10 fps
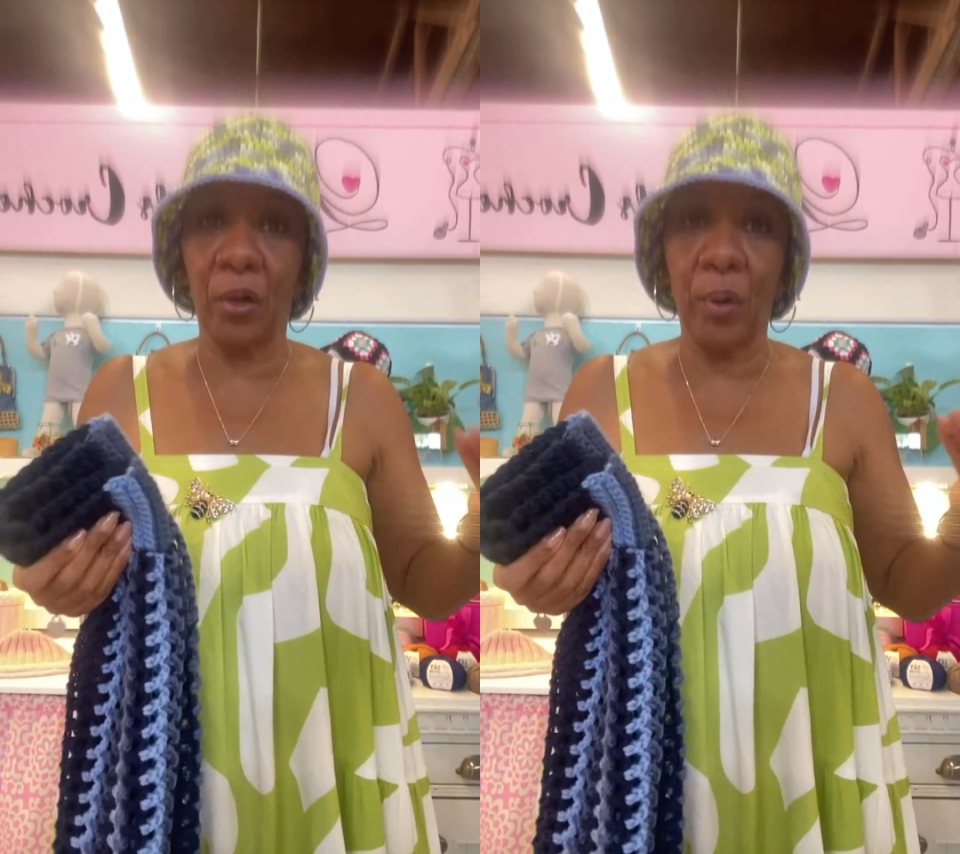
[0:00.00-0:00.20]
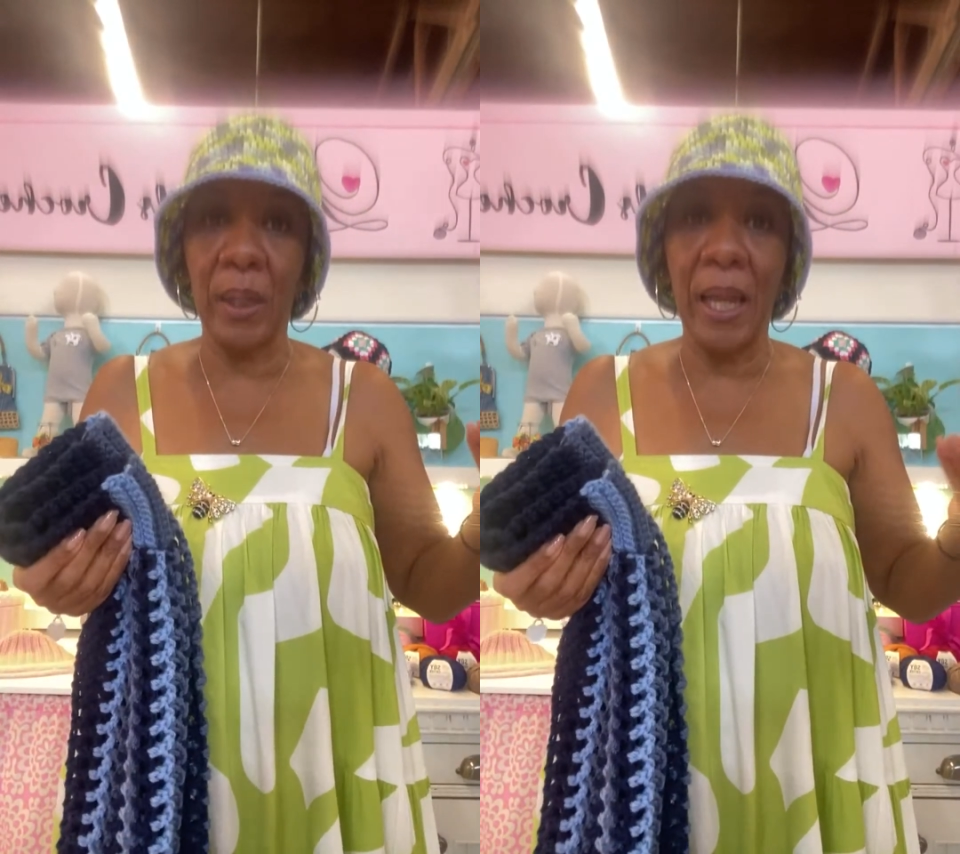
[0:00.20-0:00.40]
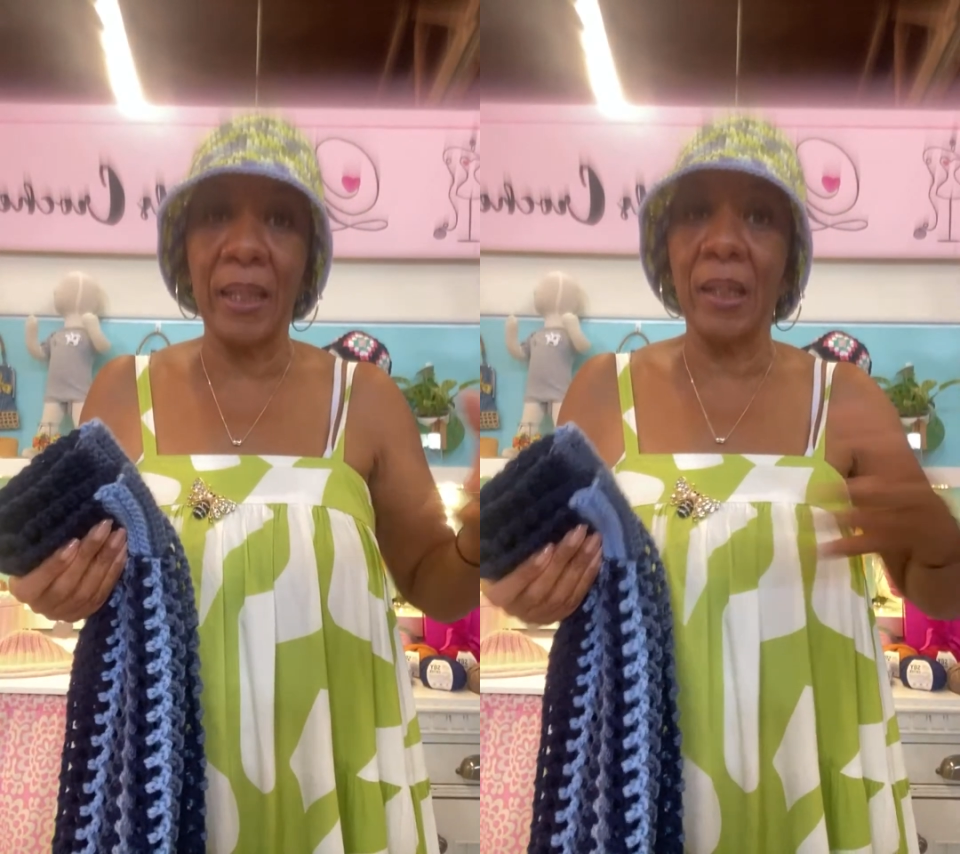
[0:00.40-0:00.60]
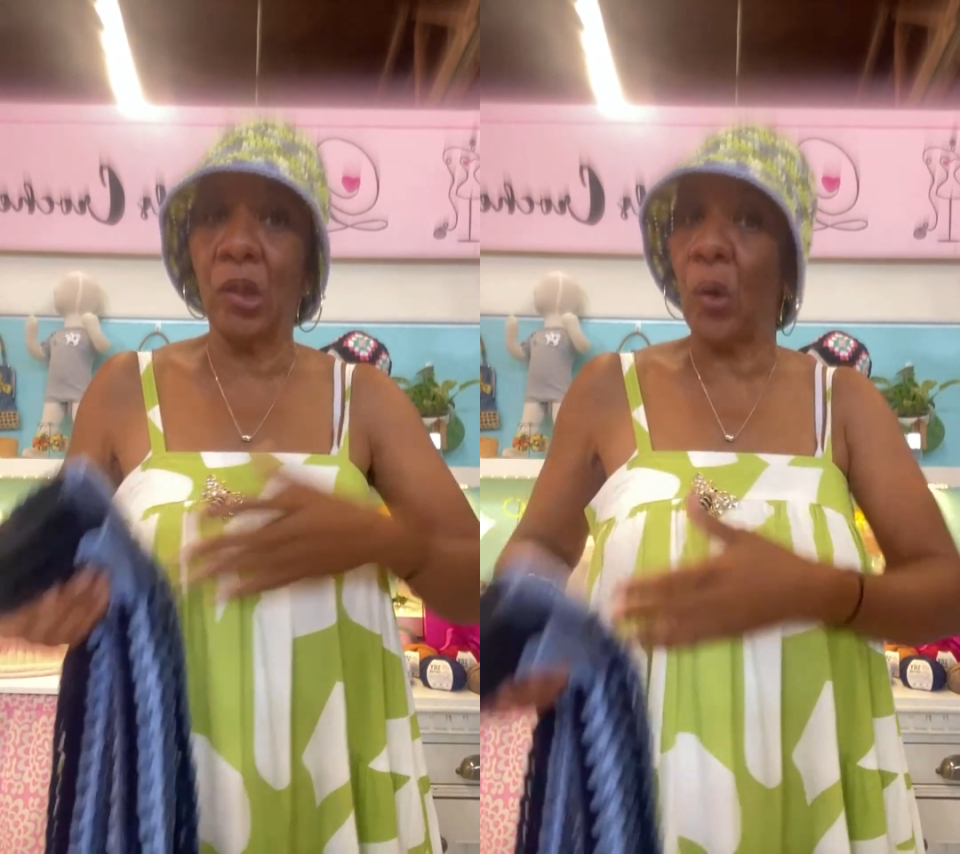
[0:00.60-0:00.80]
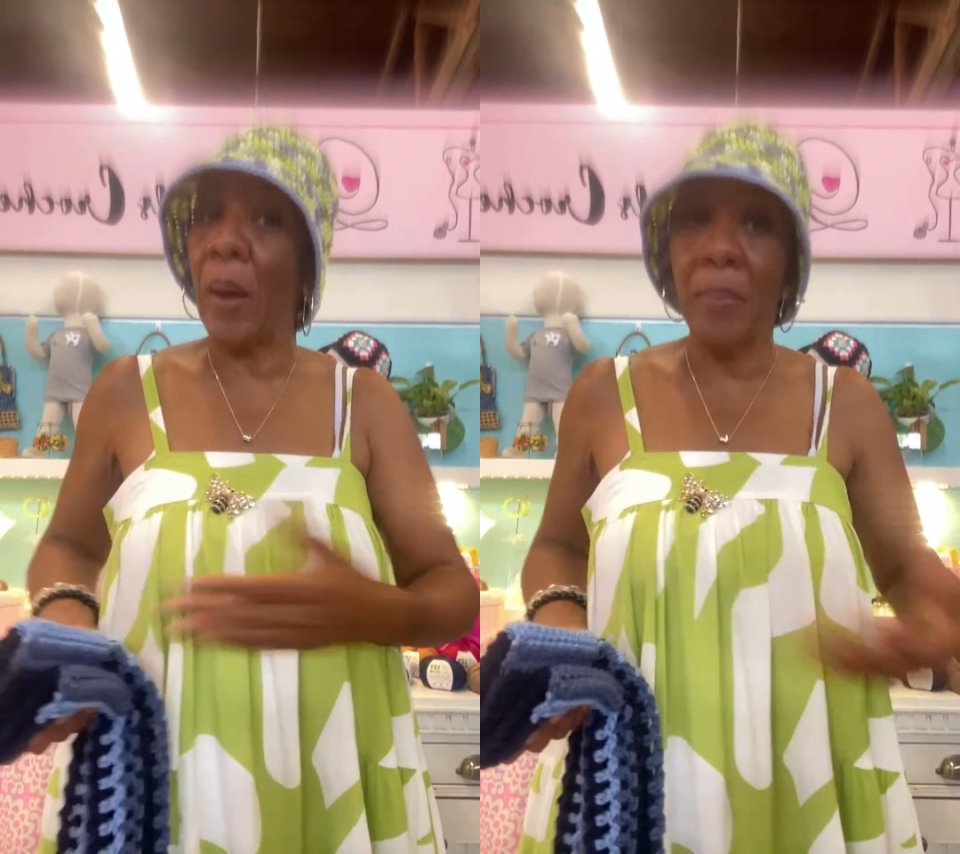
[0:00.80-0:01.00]
creating,
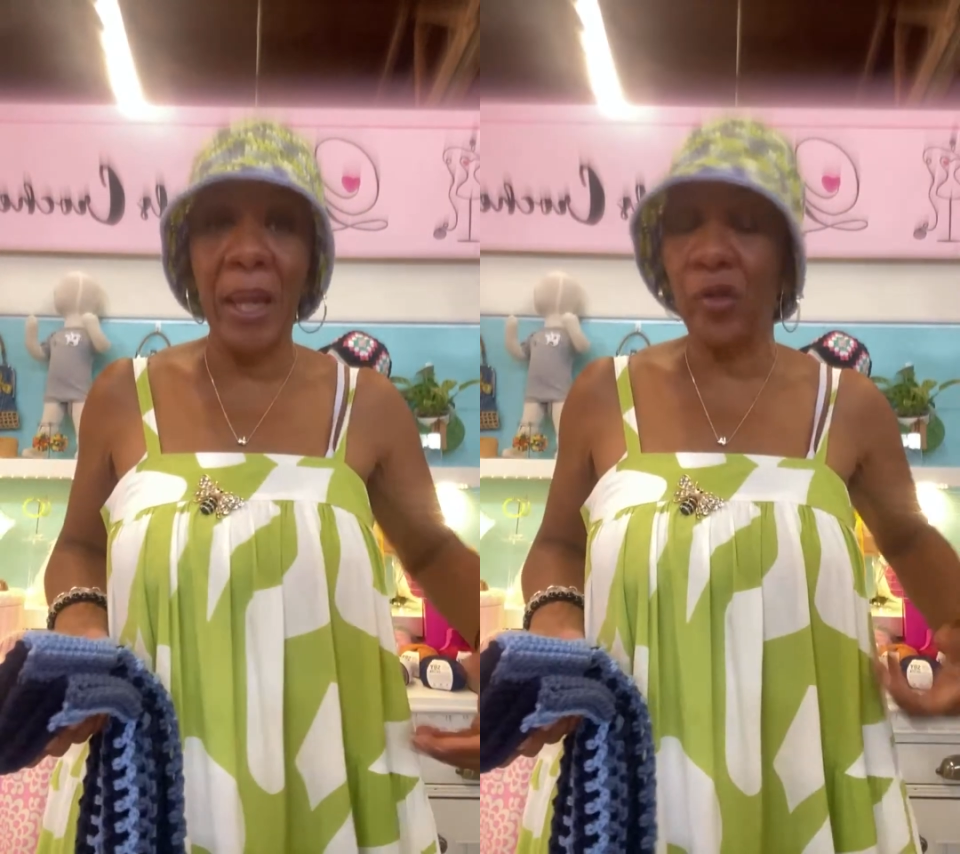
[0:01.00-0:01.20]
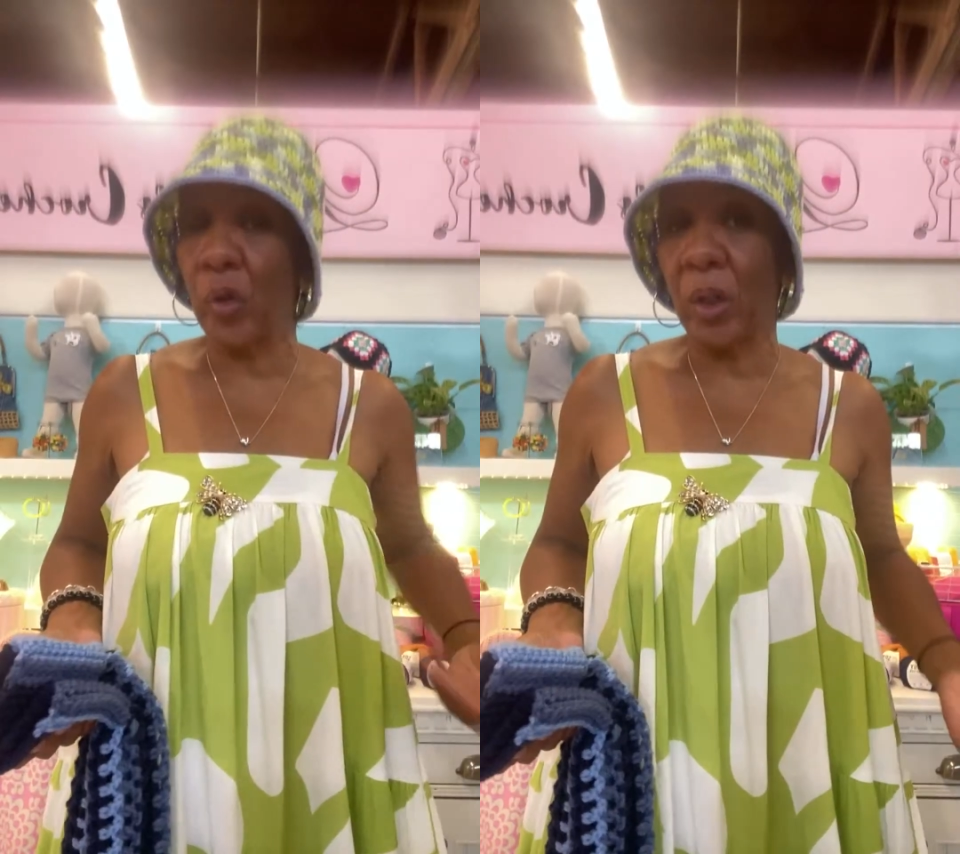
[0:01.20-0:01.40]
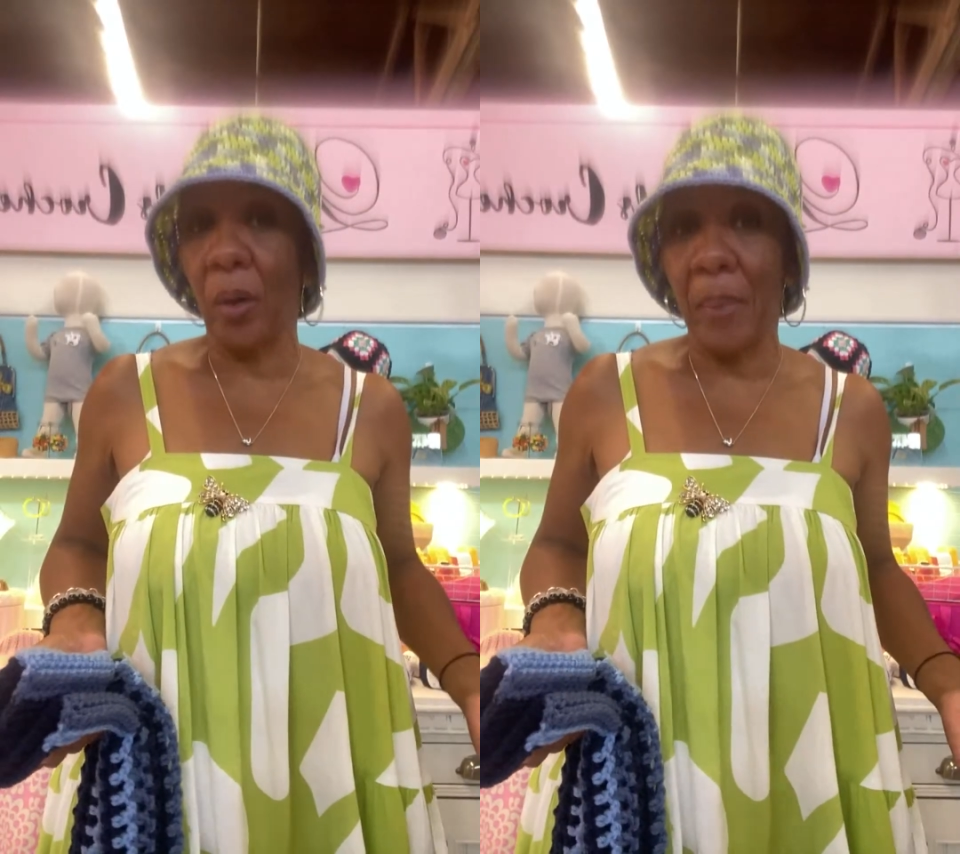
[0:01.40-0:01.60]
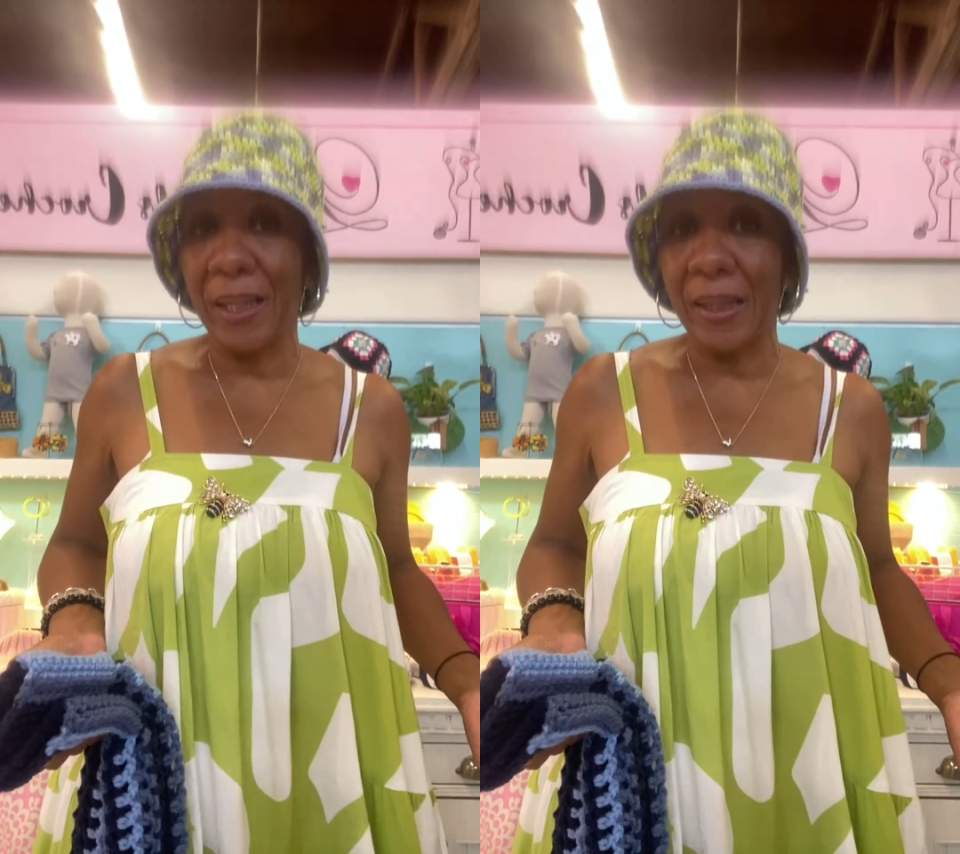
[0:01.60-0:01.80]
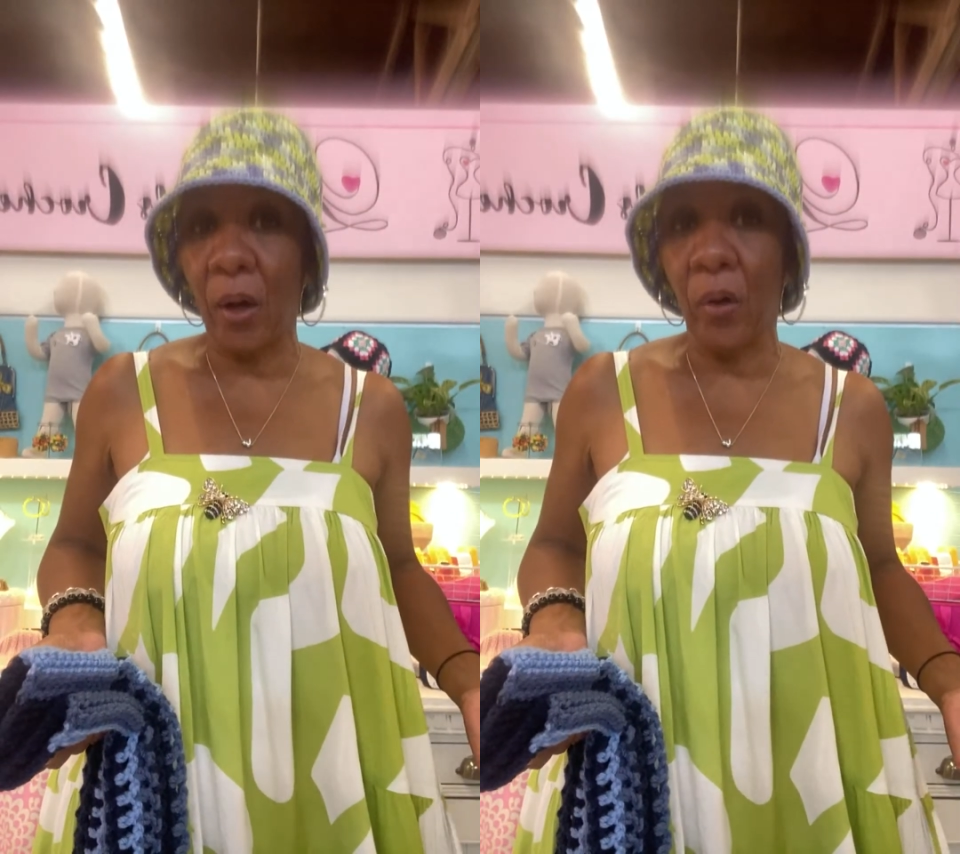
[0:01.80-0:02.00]
so I measure it on
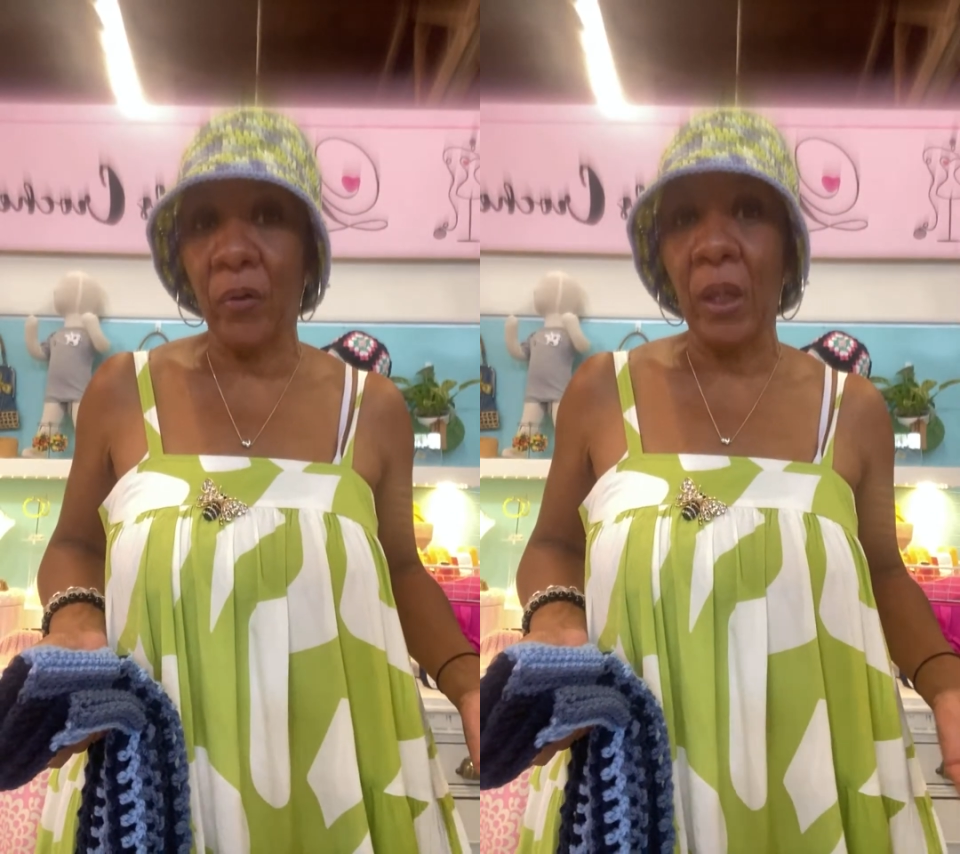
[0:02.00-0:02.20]
myself.